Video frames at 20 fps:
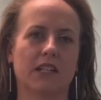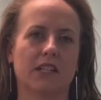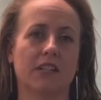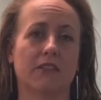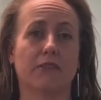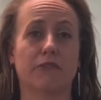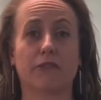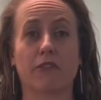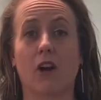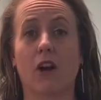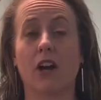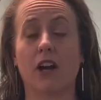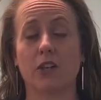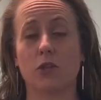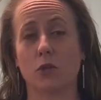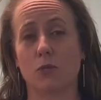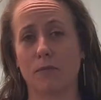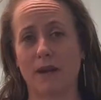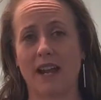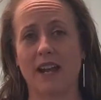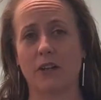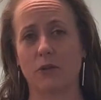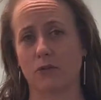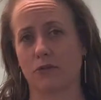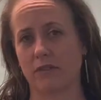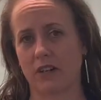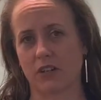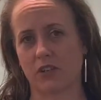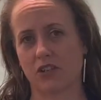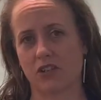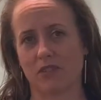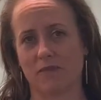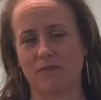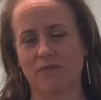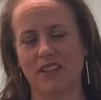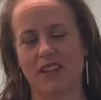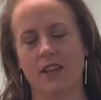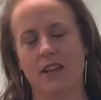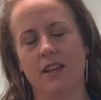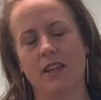define your pain or function.
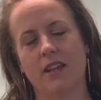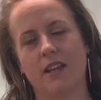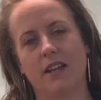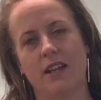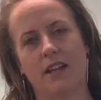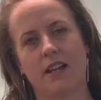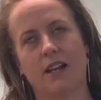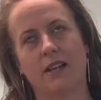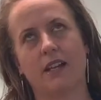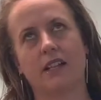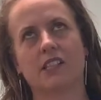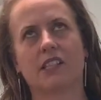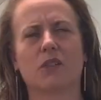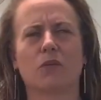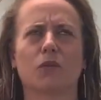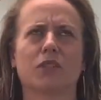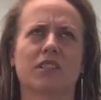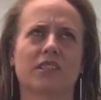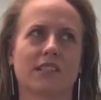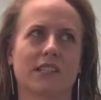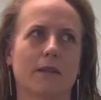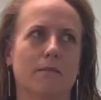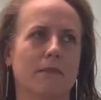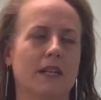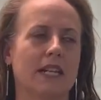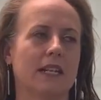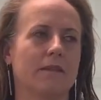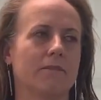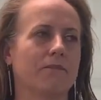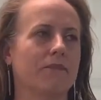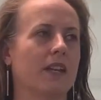And so what does that mean?